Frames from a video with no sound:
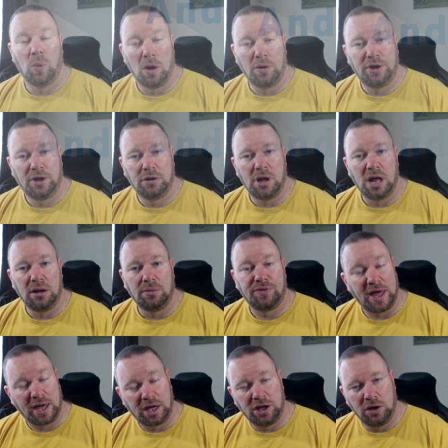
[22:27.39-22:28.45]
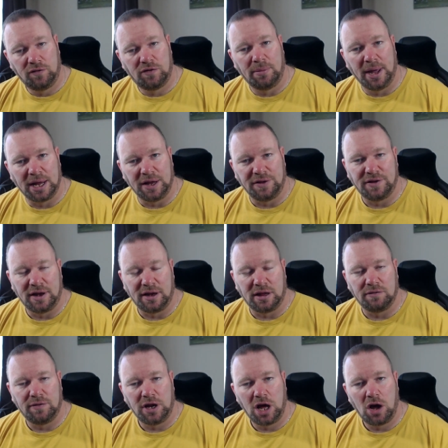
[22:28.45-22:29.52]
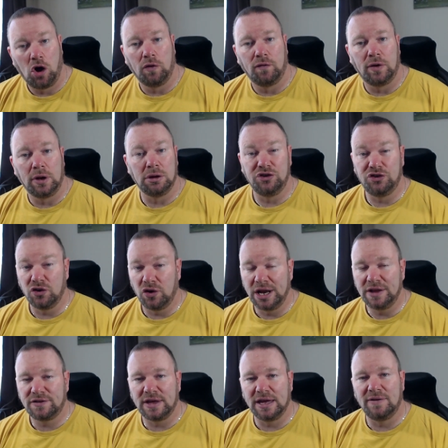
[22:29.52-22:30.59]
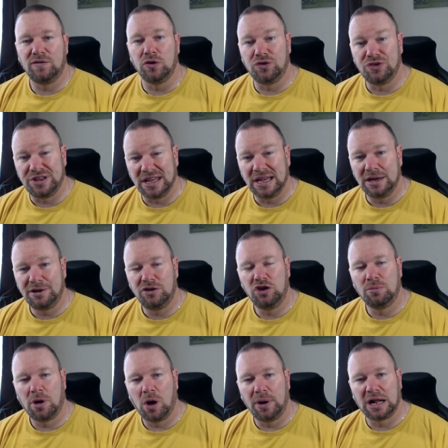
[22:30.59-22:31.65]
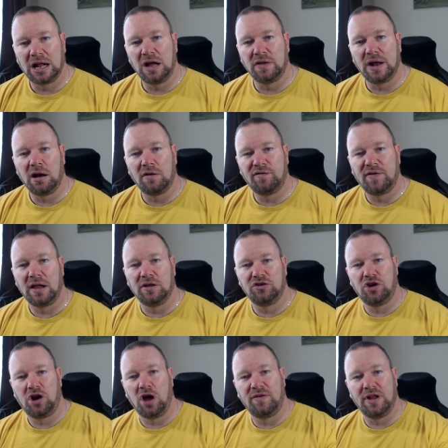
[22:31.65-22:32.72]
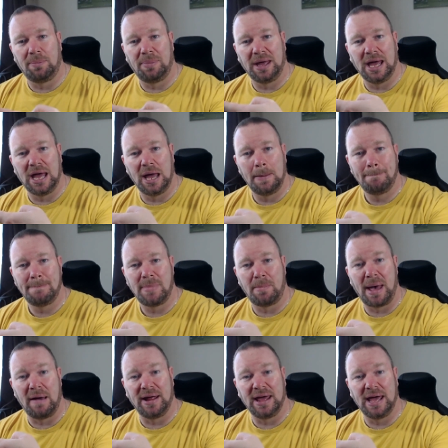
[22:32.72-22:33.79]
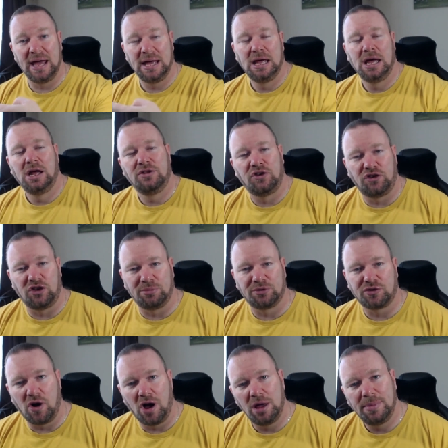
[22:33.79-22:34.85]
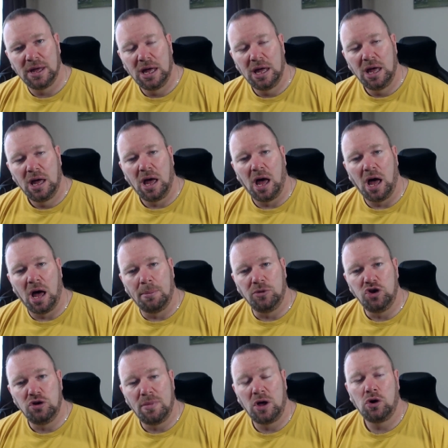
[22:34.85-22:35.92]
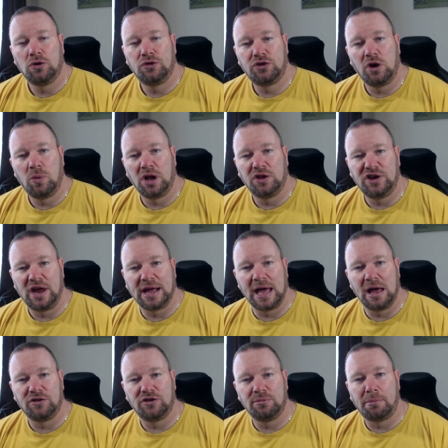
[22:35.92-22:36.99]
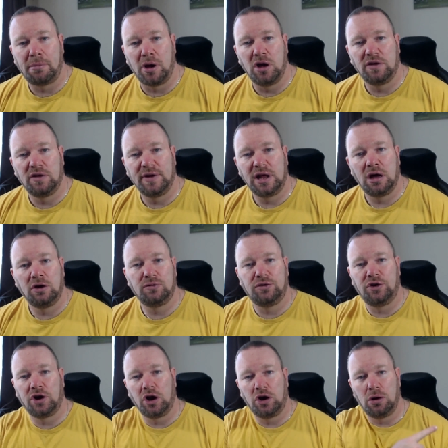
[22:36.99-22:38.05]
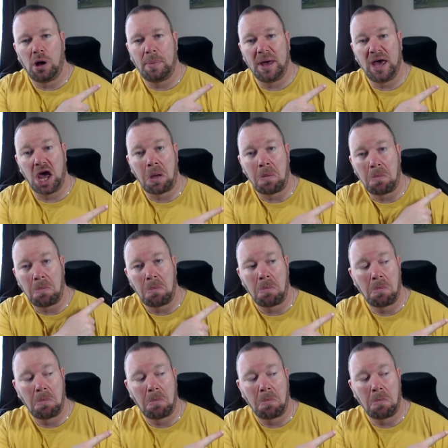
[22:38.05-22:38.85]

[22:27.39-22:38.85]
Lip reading: Well done, and thank you for making it to the end of the video. Hopefully you enjoyed it. If you did, you might want to click the little fellow that should hopefully appear about here to subscribe. You may also want to check out some of my other videos, which are going to appear